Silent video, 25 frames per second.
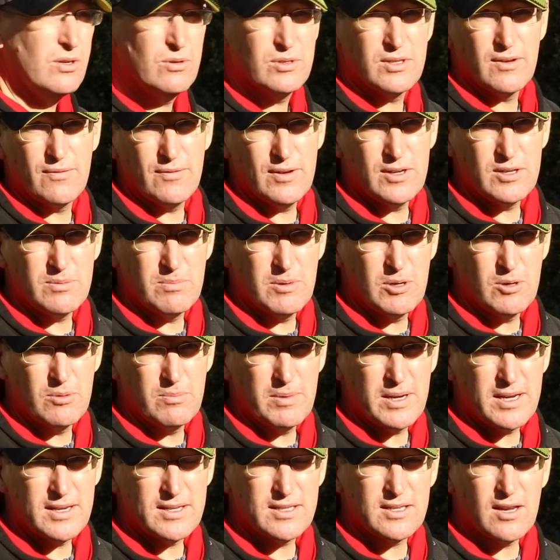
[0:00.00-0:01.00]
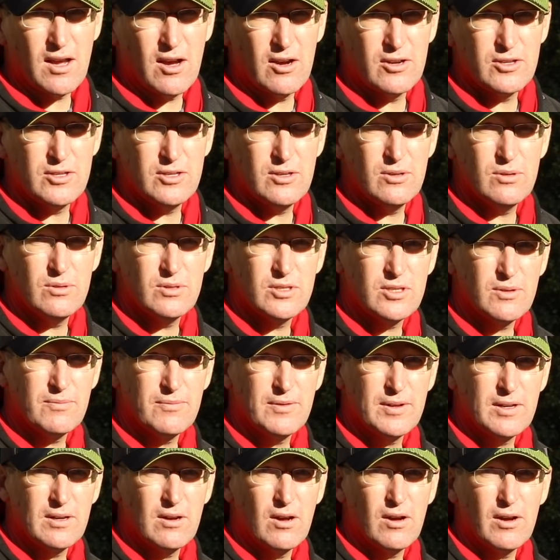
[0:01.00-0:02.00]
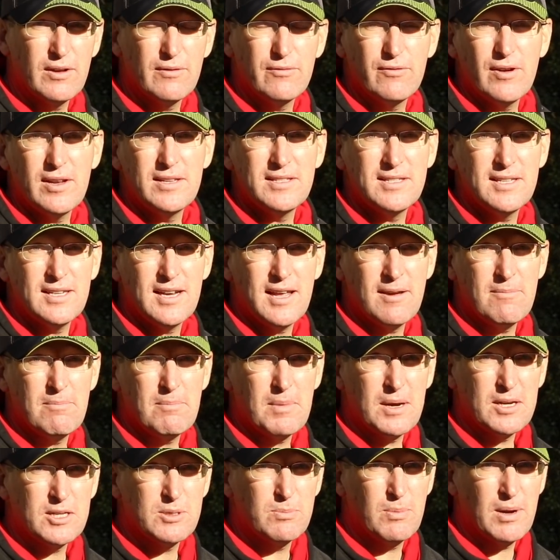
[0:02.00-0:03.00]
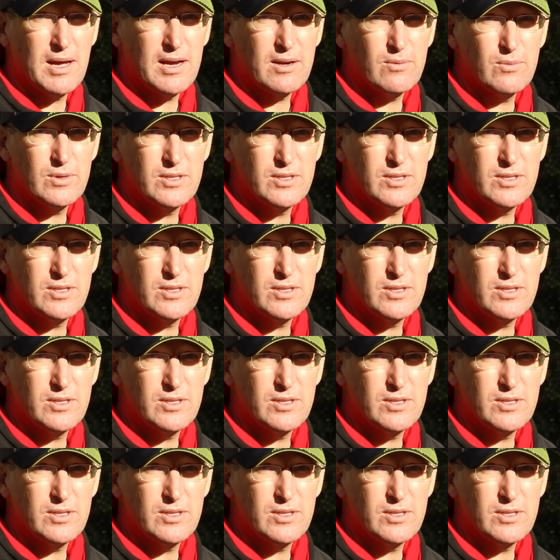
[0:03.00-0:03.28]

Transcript: use a fish meal mix. I'd use something like Frenzied Hemp Match Black,